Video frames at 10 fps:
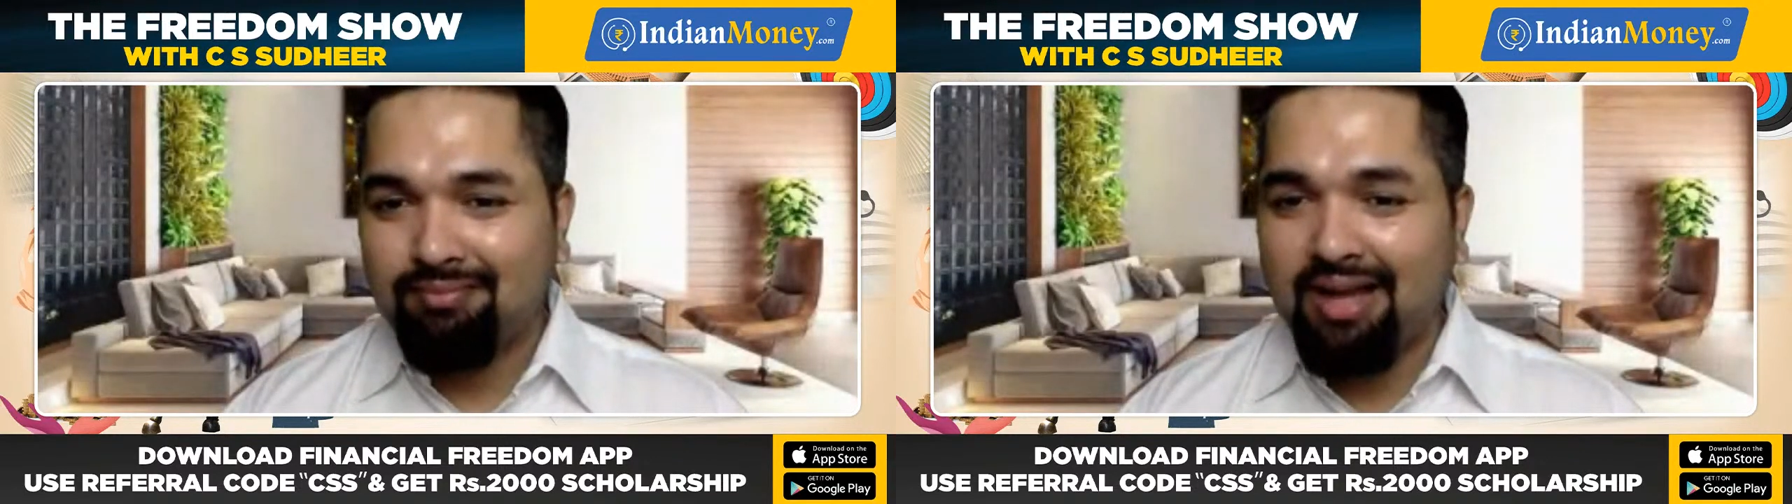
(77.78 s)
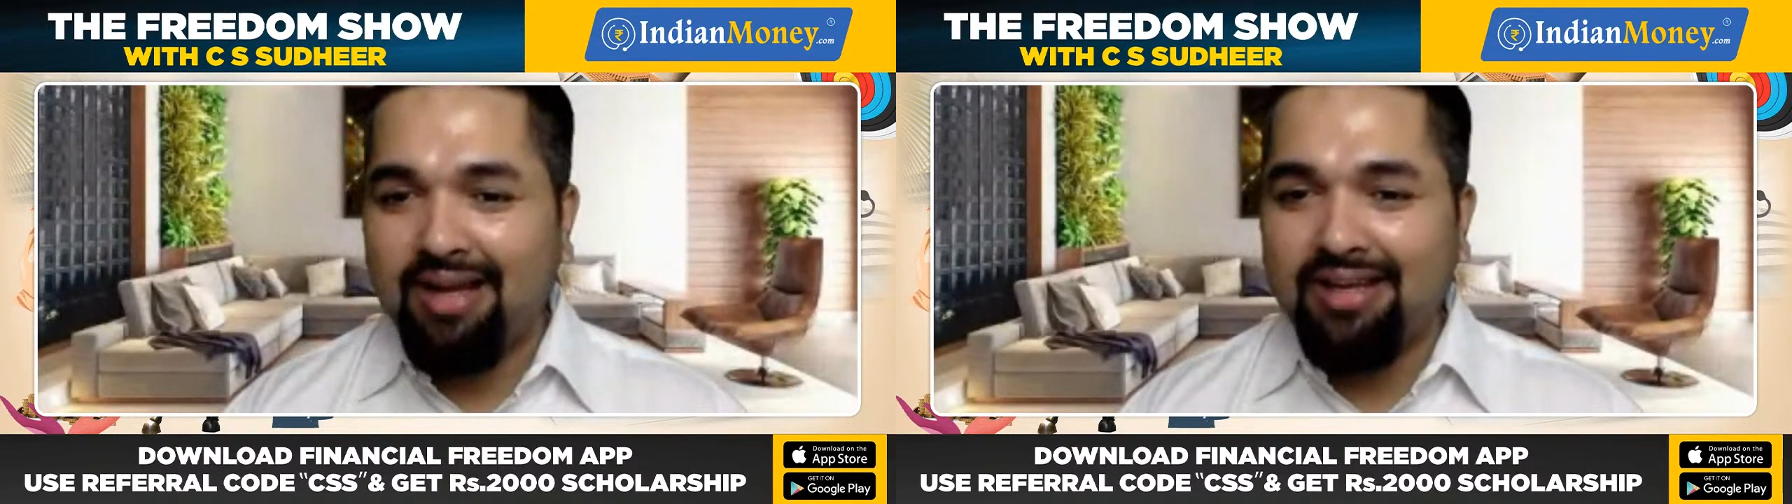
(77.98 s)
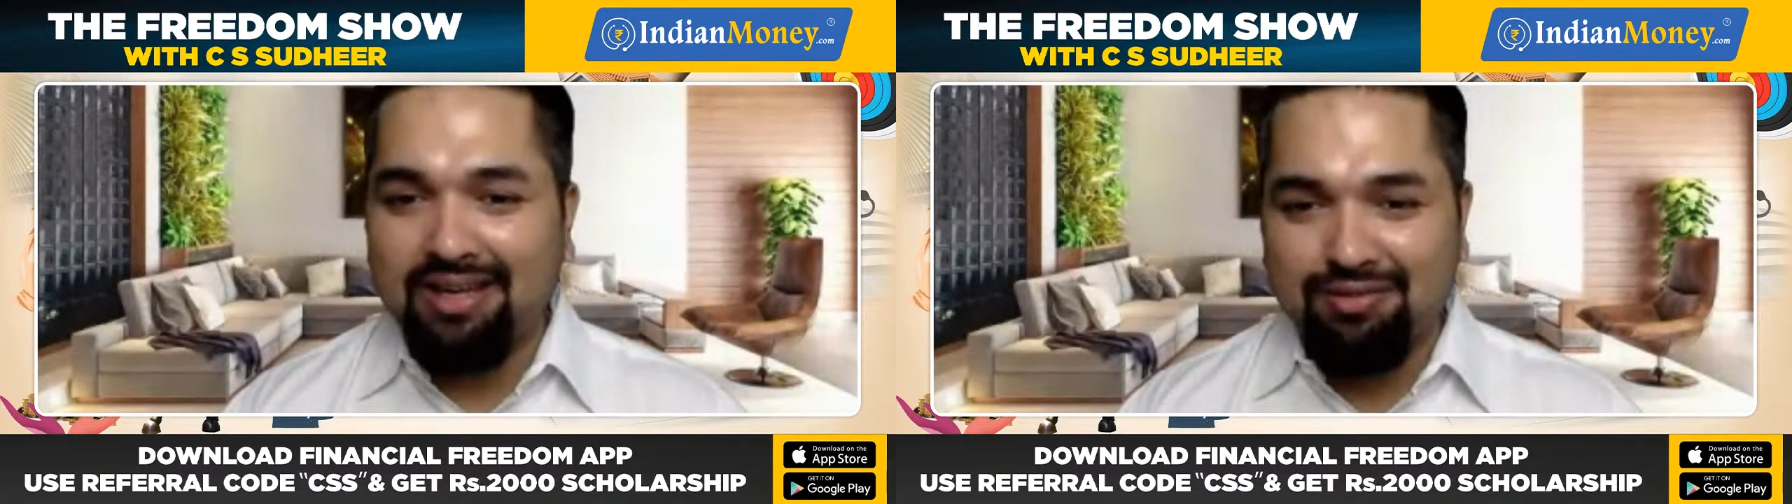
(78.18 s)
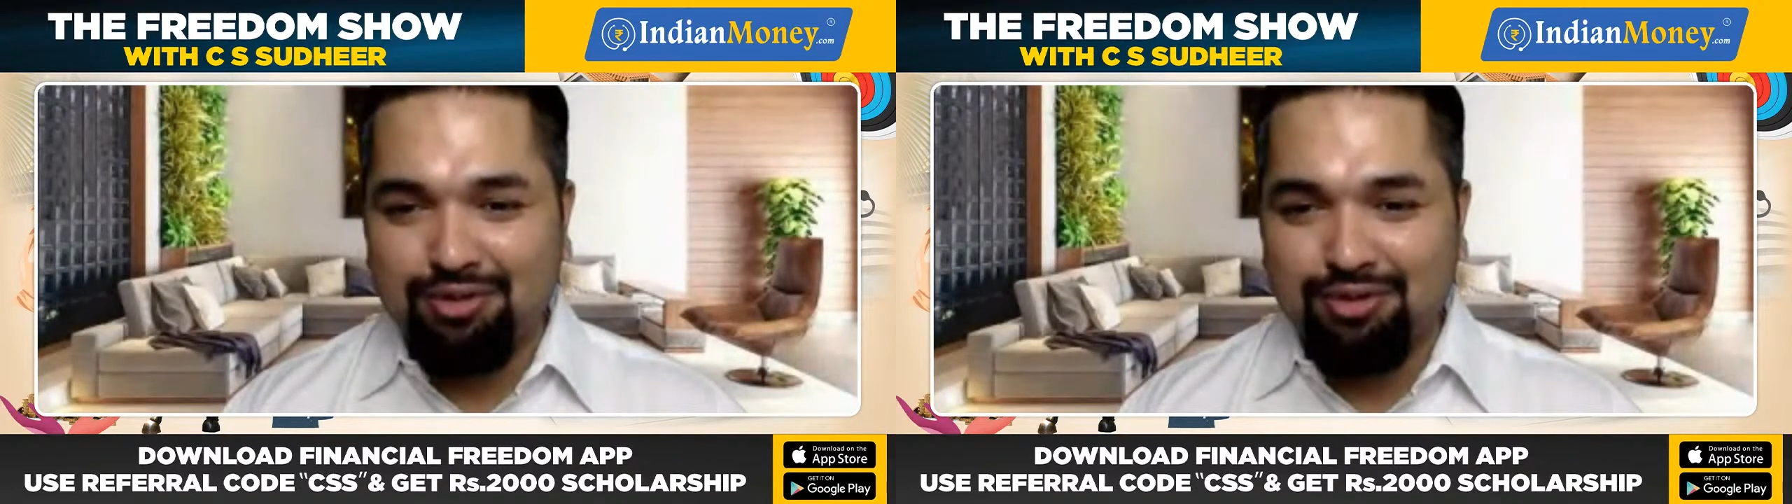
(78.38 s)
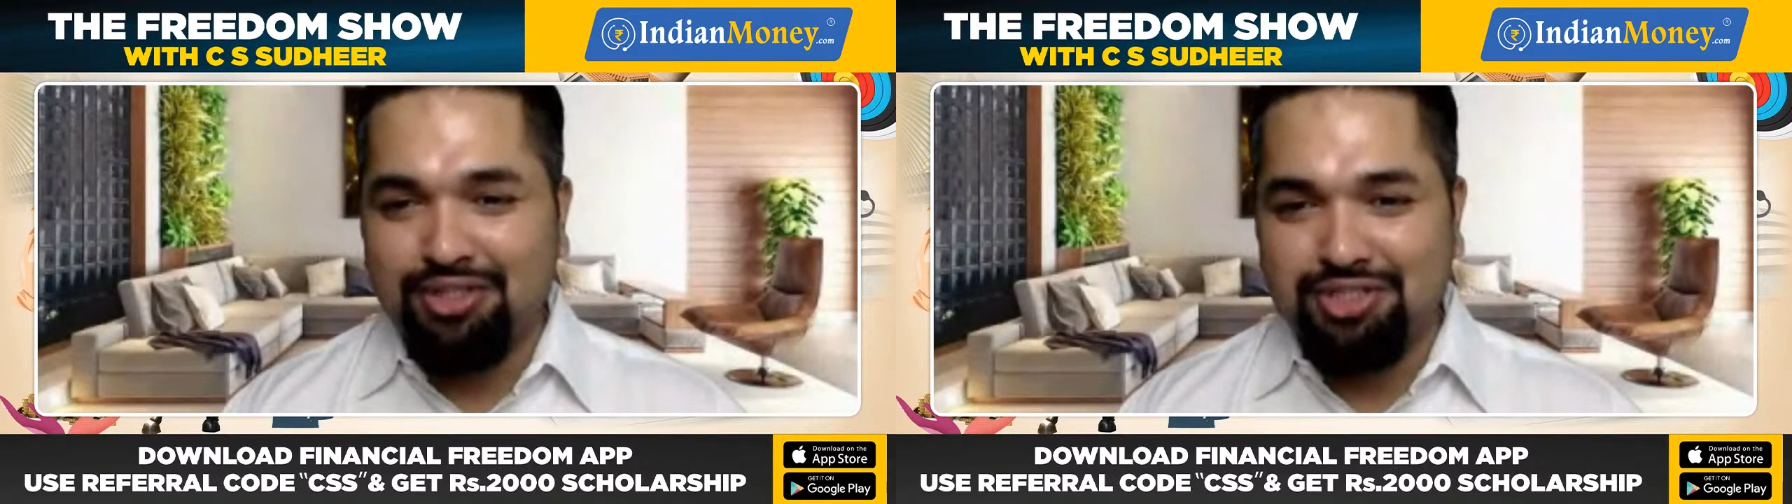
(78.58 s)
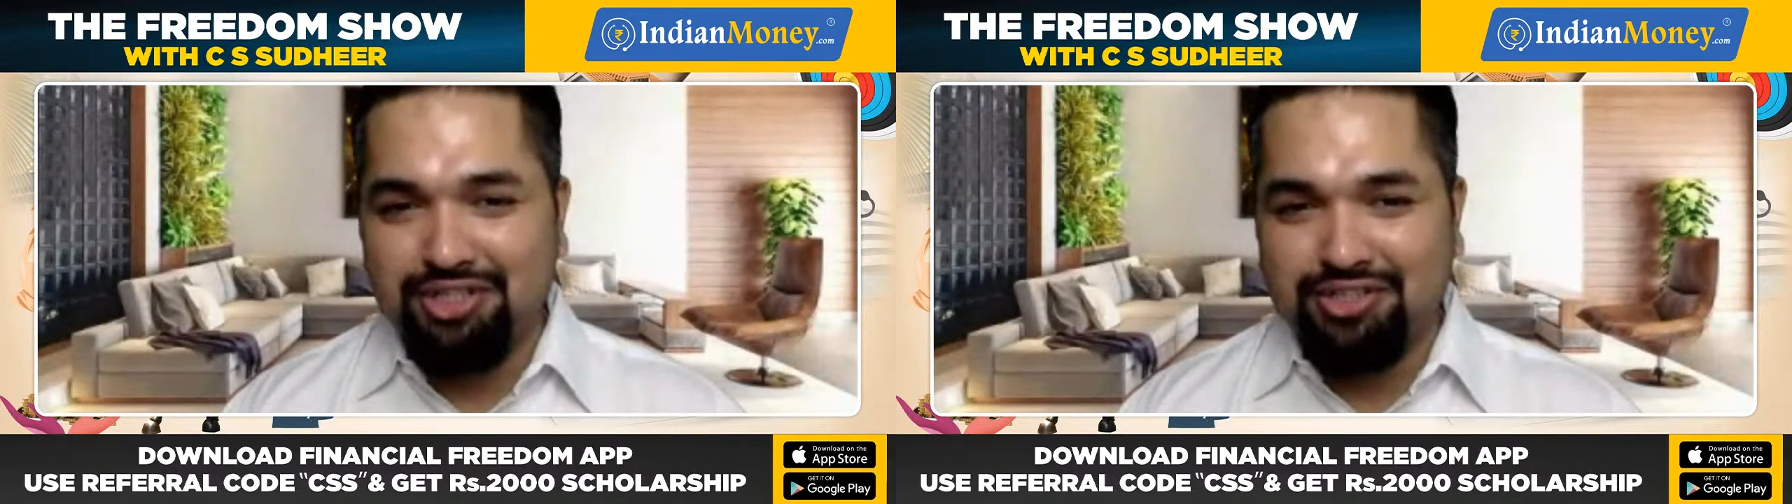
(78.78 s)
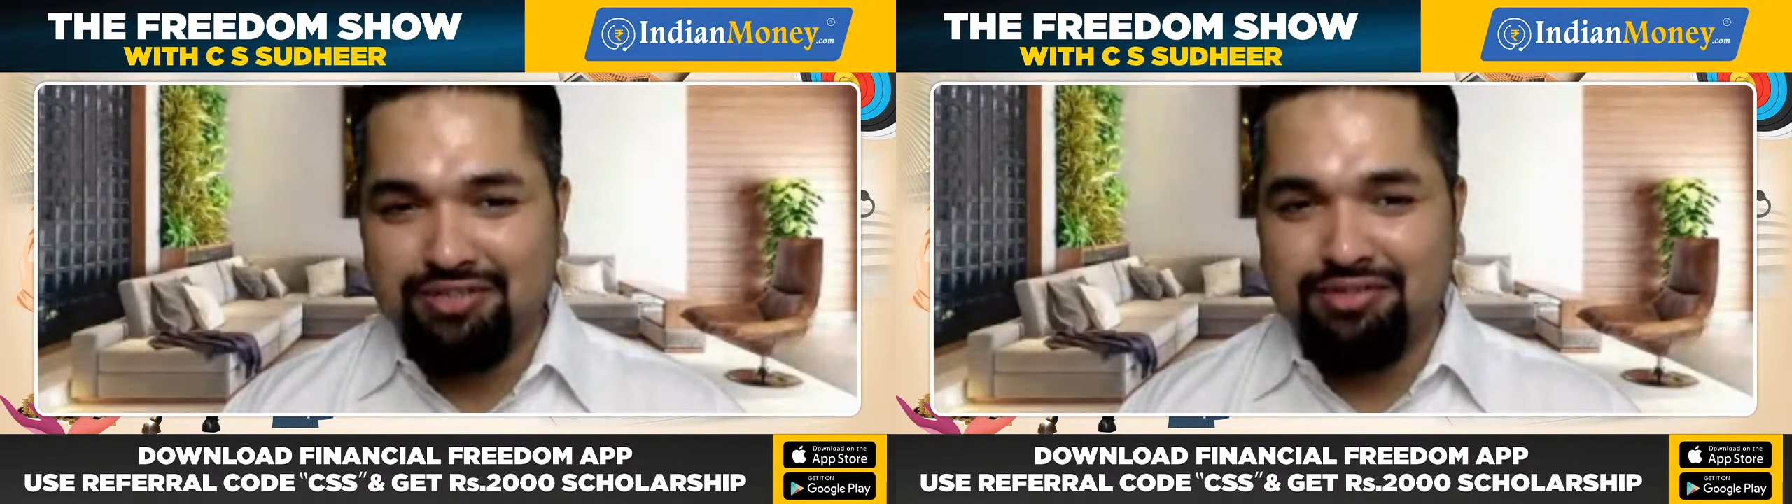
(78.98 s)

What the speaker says: I give you the gist of